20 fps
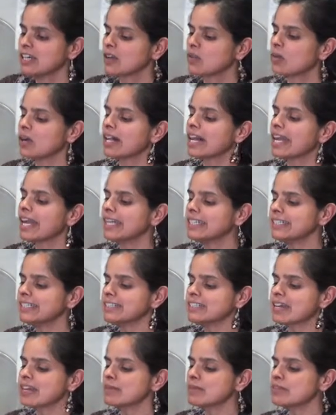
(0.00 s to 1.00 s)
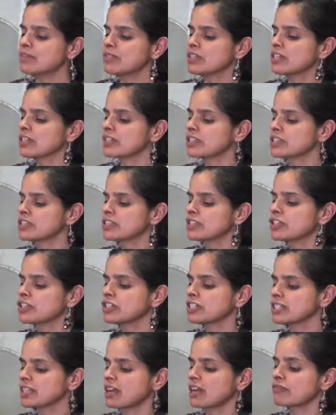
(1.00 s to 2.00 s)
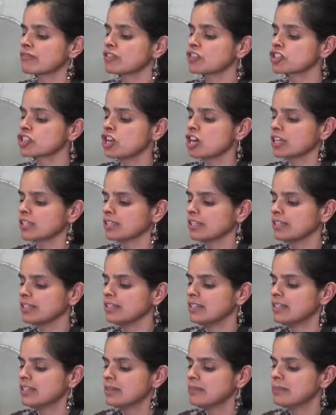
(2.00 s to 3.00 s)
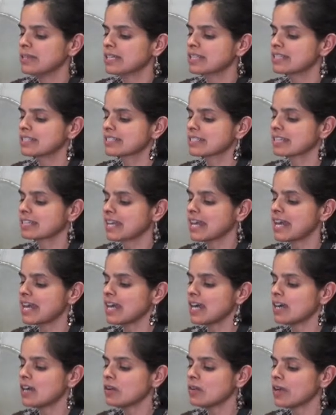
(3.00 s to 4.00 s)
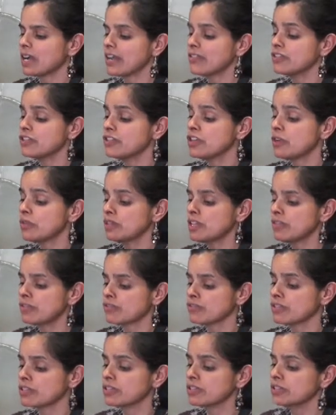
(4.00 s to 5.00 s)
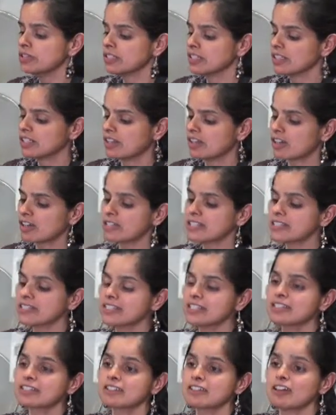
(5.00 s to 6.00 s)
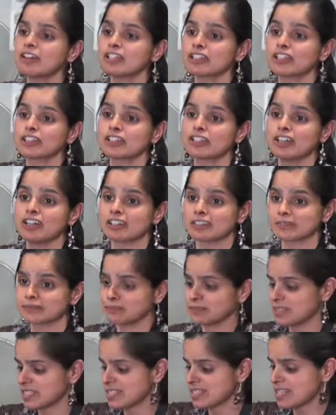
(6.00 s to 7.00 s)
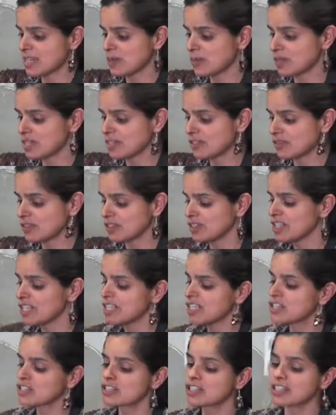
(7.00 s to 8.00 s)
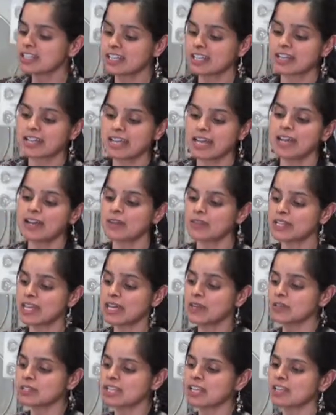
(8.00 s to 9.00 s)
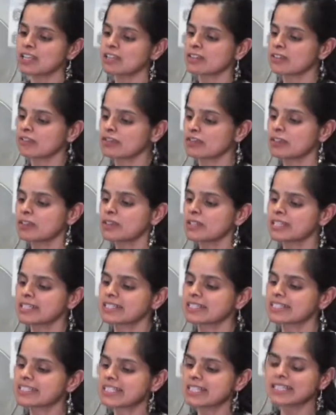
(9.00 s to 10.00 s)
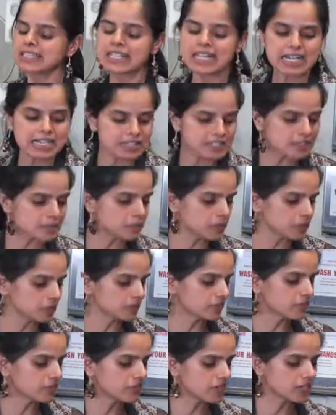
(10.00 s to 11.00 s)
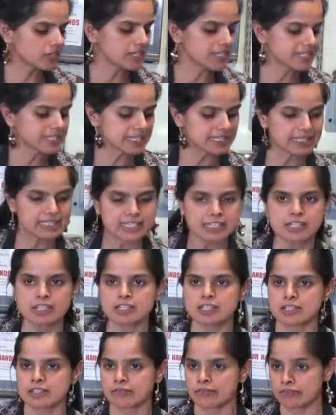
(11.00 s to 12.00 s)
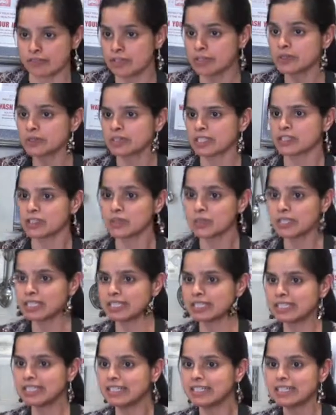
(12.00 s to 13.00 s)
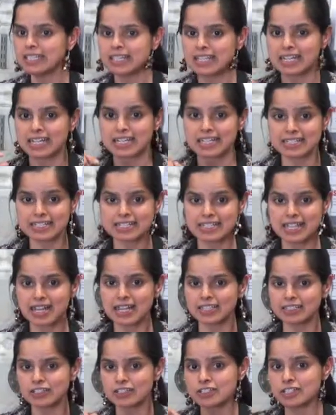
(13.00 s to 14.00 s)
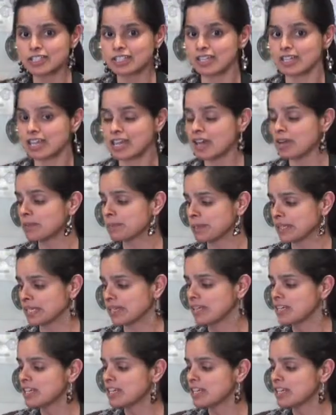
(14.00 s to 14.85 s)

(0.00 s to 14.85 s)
Well, any time of year is a good time for chocolate because cacao and the noni fruit are in season all year long. Isn't that wonderful? So the cacao, the outside of the fruit, is a delectable, very delicious fruit that you can eat, and inside there's a cacao bean.